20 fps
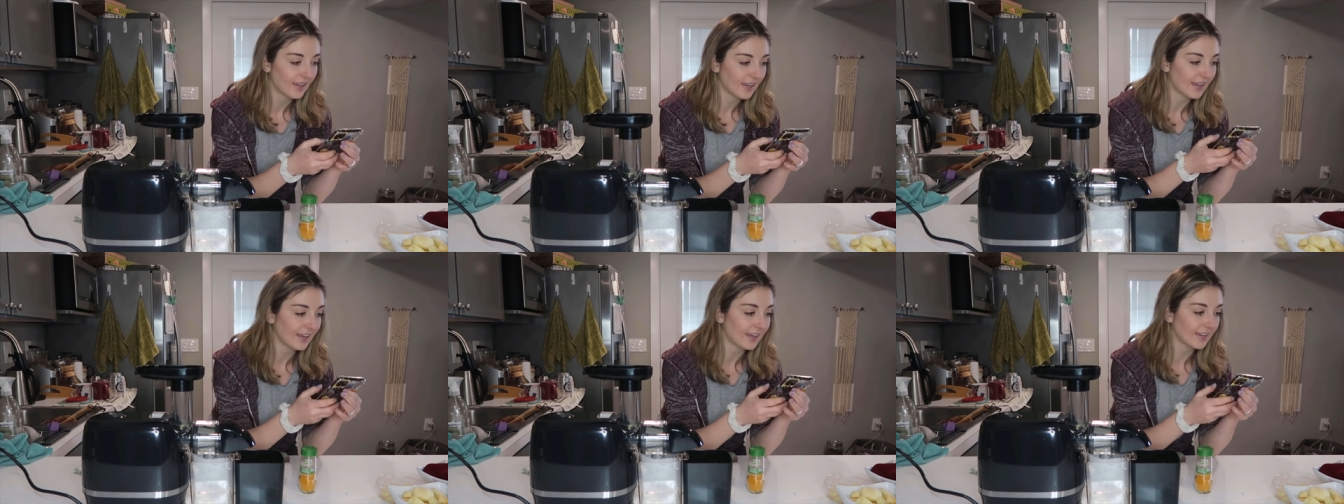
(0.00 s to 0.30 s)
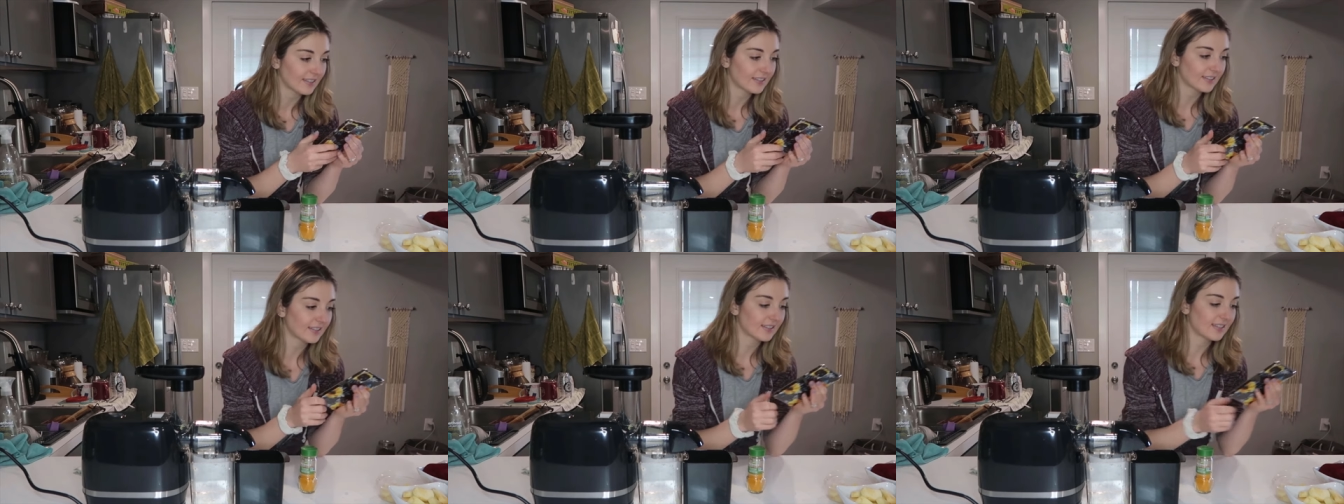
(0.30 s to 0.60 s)

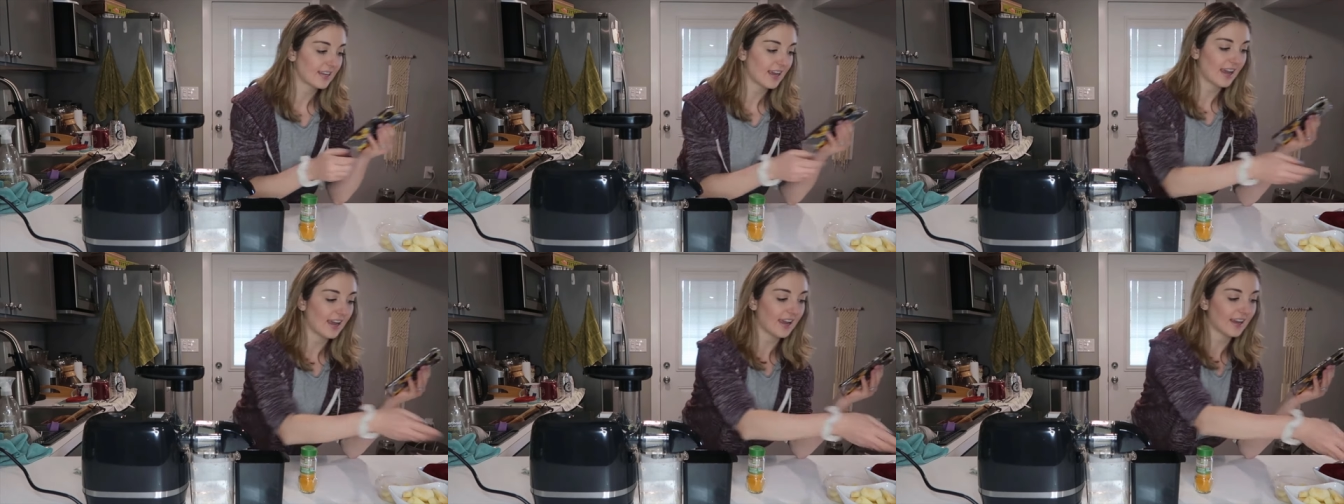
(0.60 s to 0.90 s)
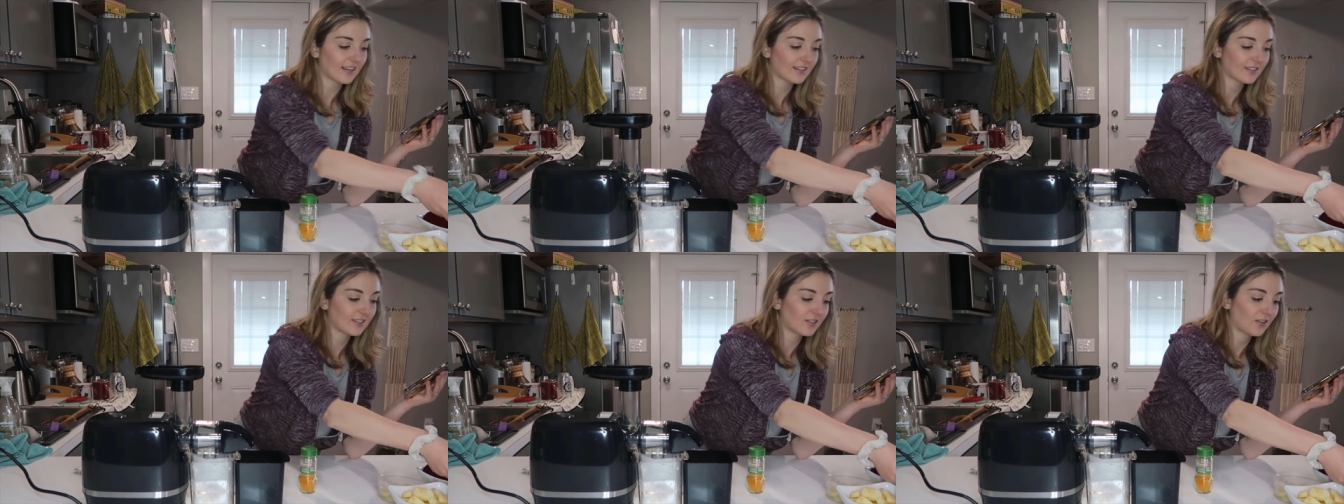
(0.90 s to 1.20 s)
It
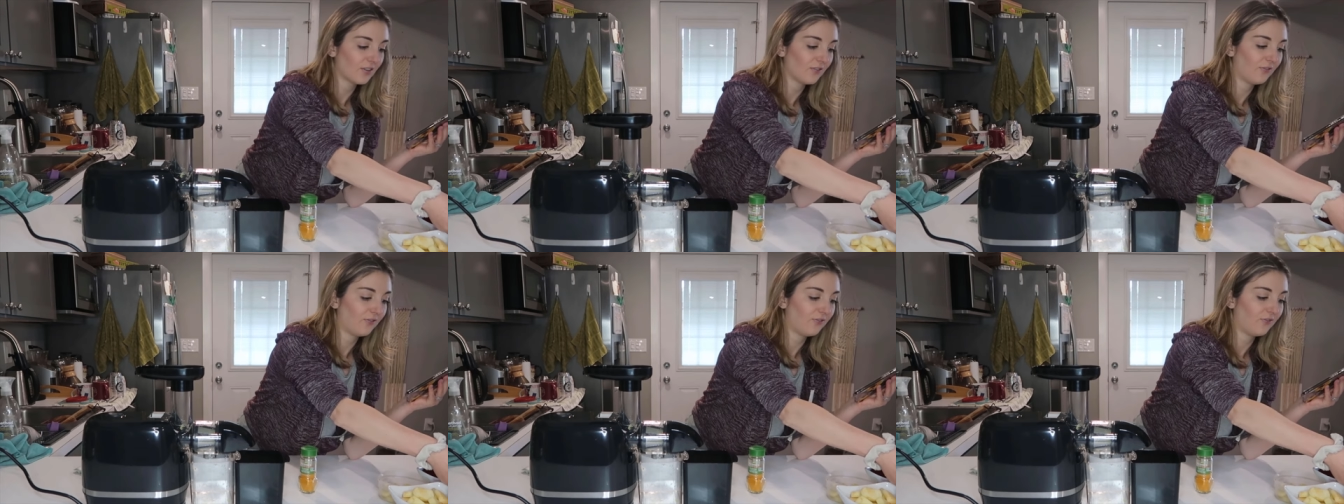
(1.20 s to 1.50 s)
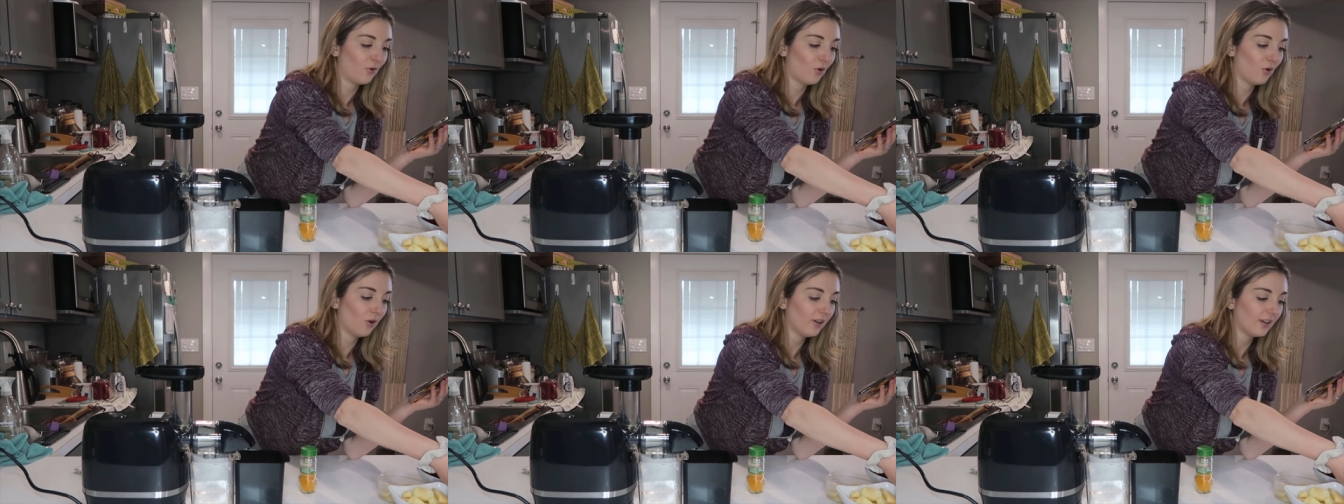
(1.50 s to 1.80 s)
takes
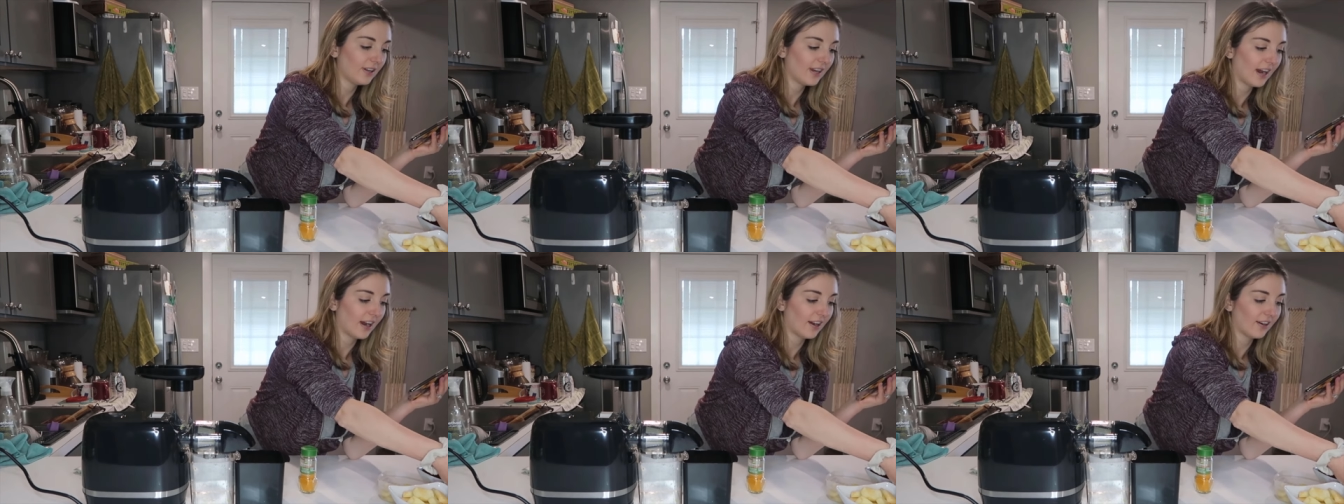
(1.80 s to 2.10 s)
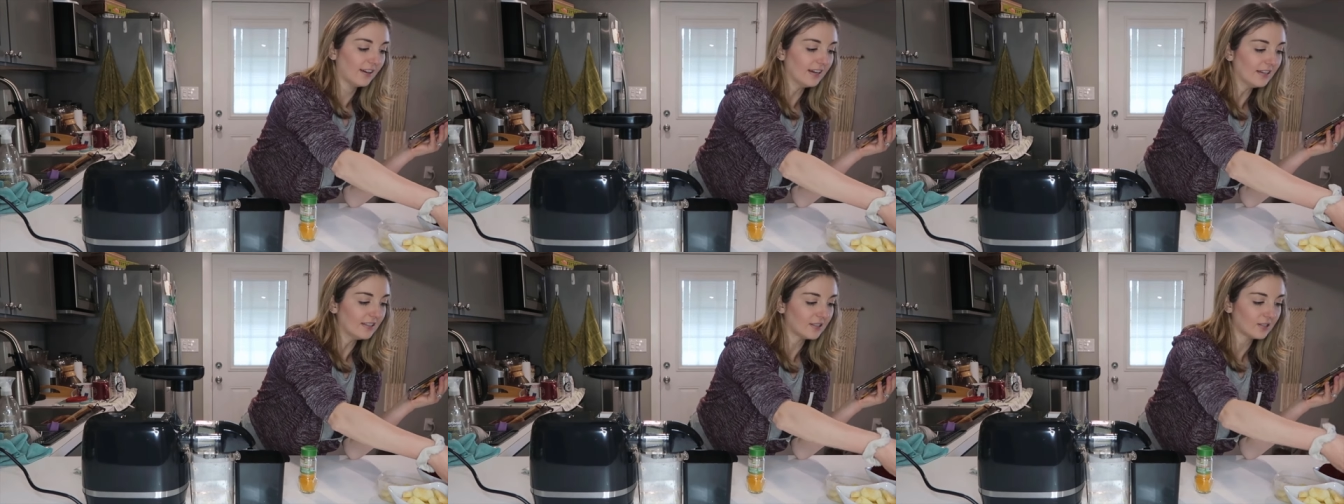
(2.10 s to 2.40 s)
four
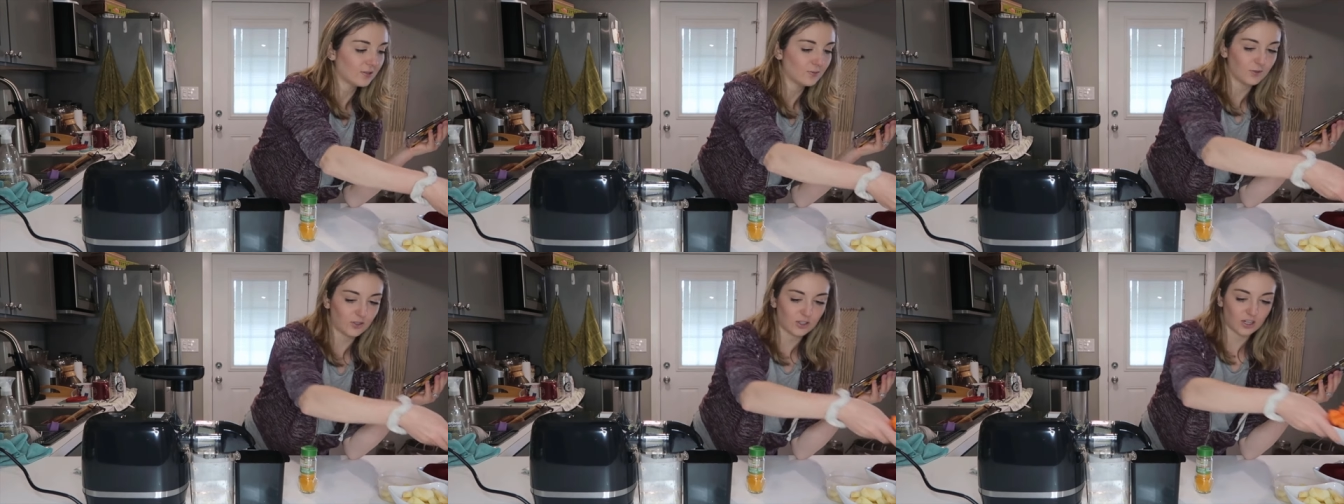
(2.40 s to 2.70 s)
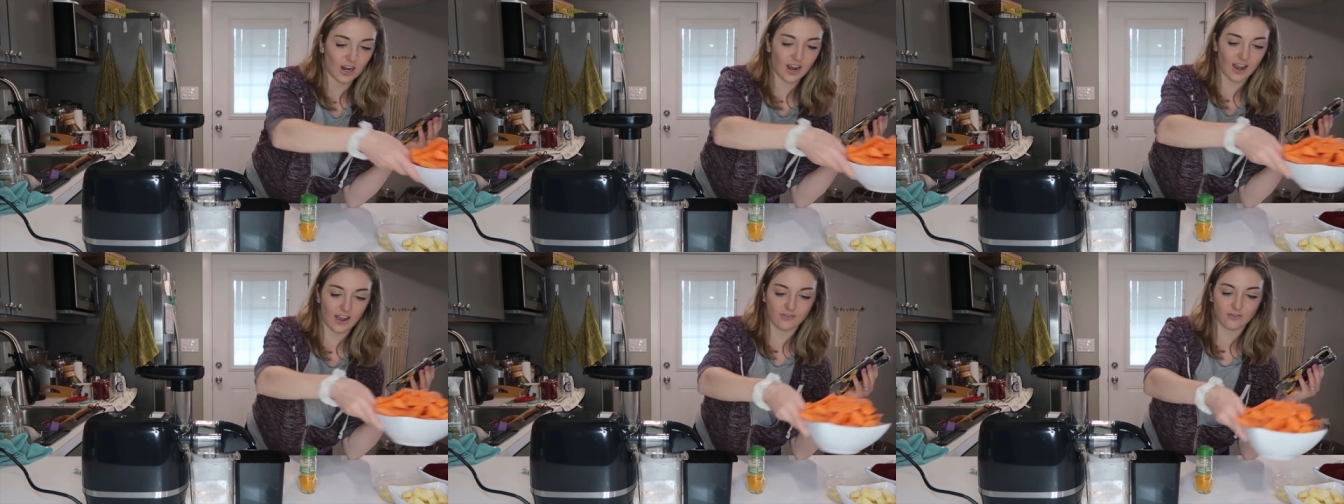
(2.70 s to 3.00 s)
carrots, which
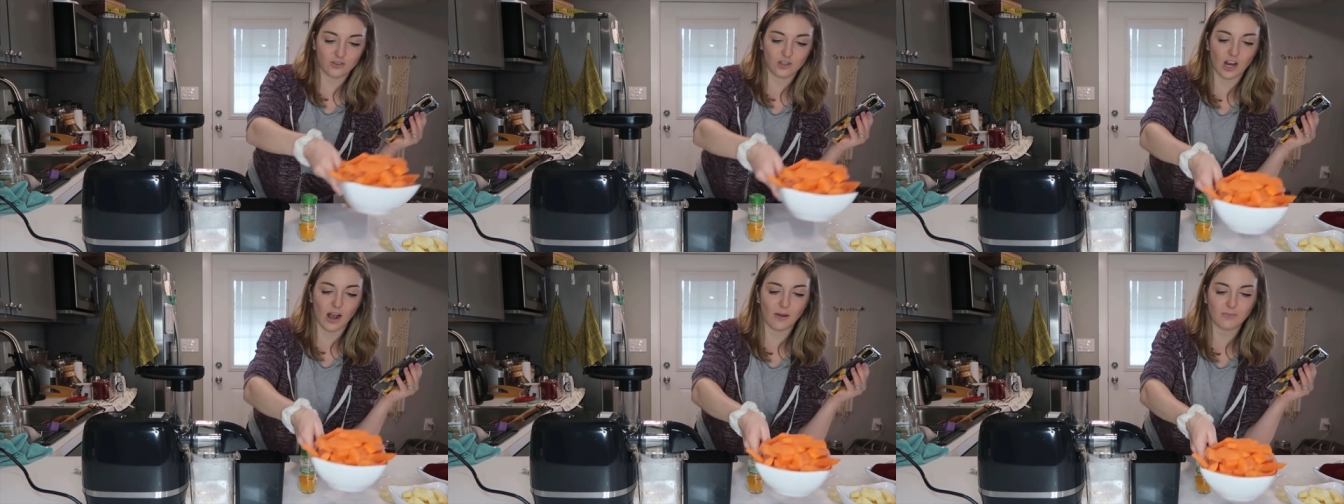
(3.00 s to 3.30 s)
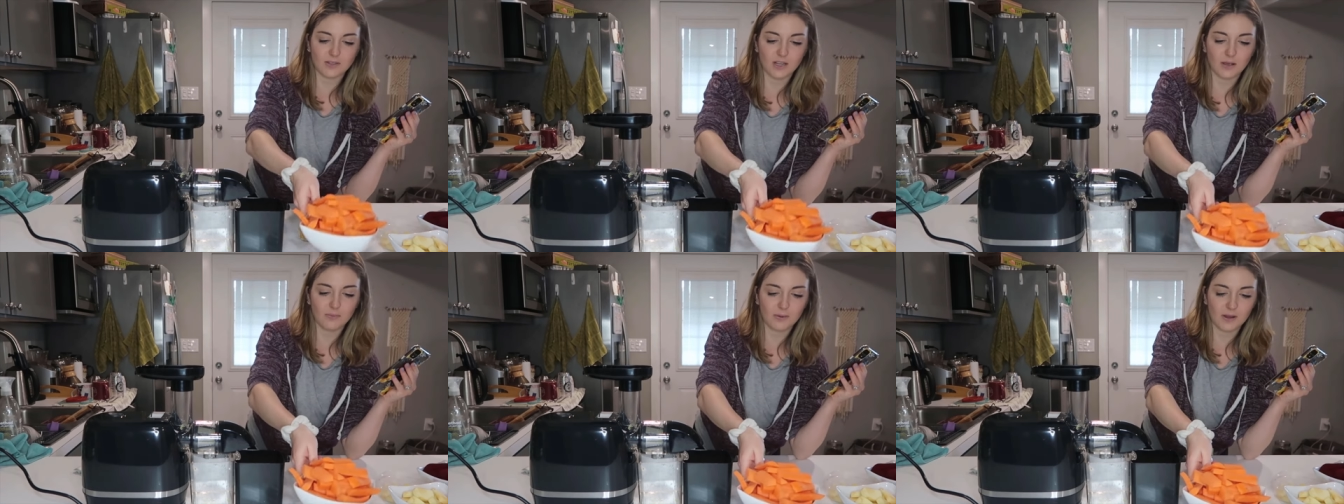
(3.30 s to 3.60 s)
I have
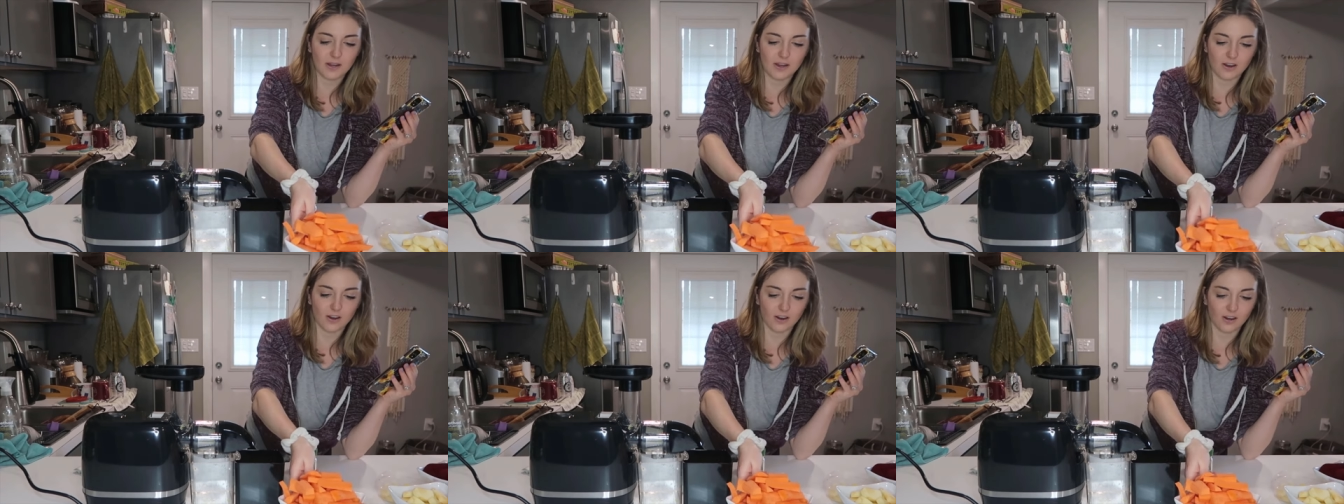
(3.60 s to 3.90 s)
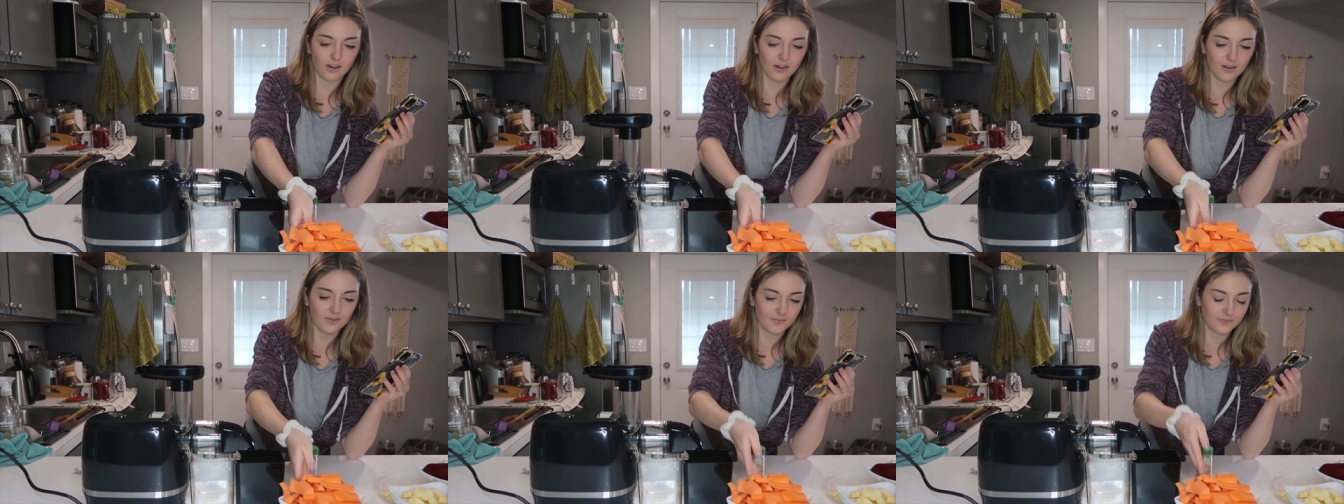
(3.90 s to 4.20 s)
chopped up
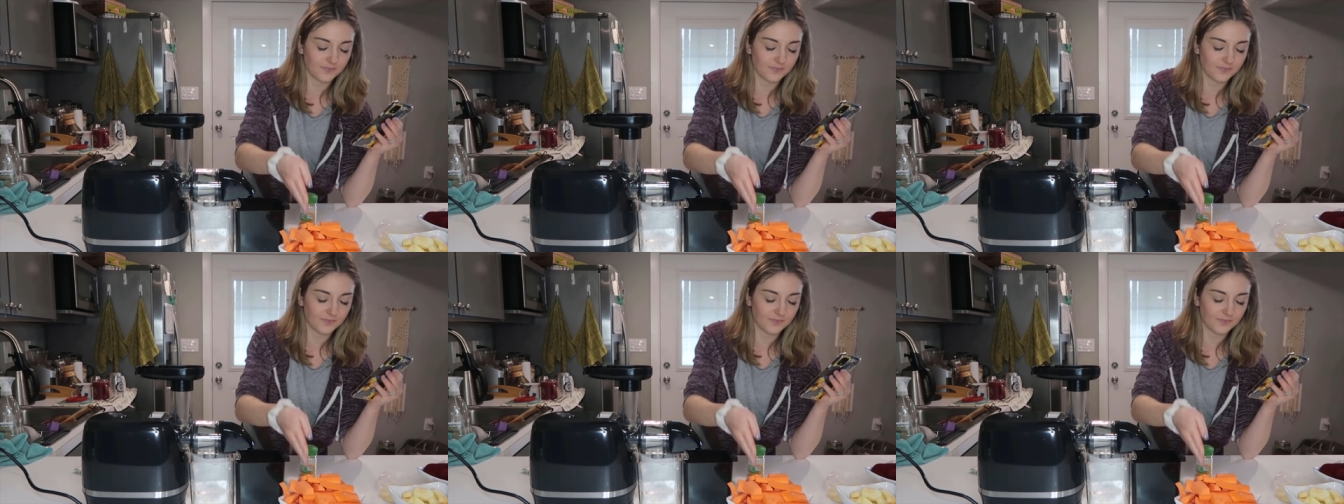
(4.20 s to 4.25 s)
here,